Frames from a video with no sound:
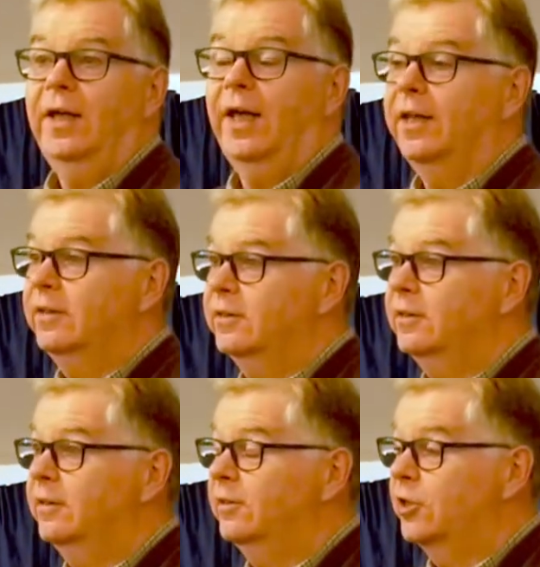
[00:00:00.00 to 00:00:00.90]
And
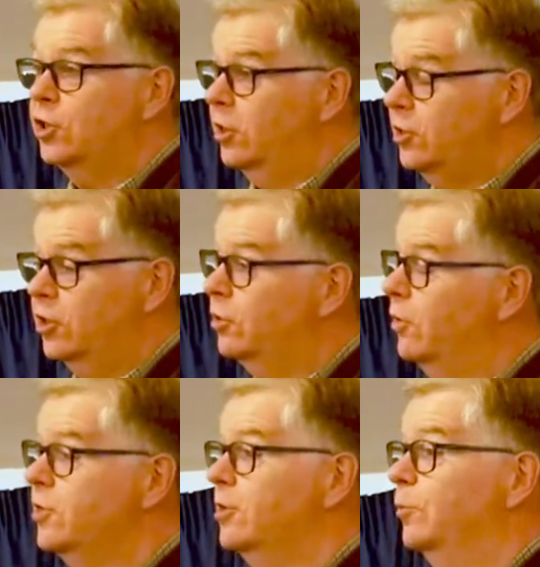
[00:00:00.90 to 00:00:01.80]
the church at
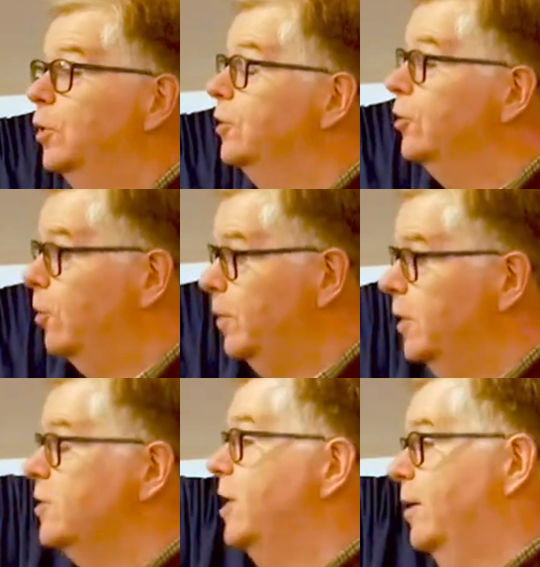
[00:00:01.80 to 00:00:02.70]
Jerusalem will not be
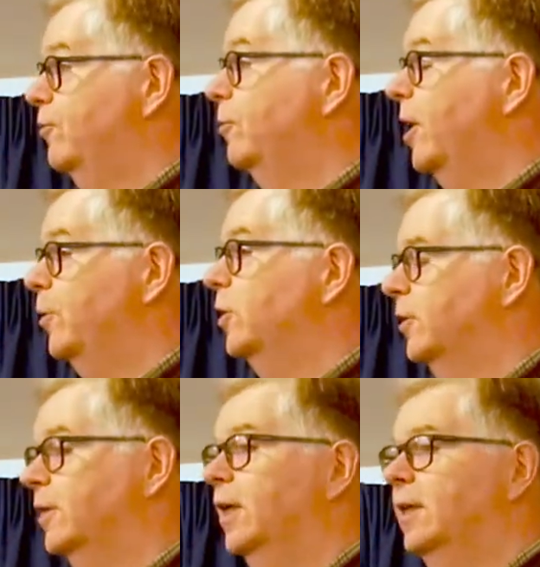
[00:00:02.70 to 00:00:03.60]
the same from now on.